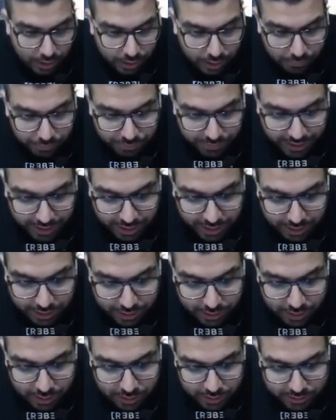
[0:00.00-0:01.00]
then
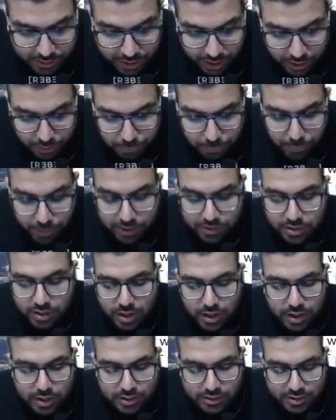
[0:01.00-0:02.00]
such
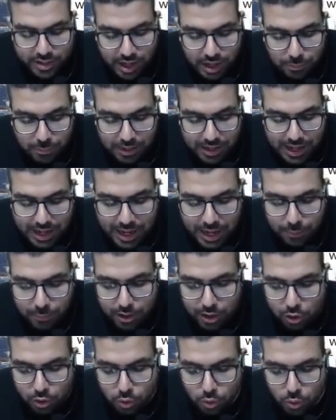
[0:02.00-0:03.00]
person shall be liable
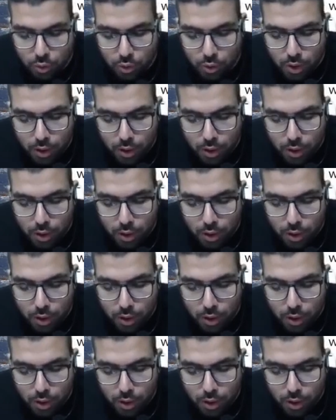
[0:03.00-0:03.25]
to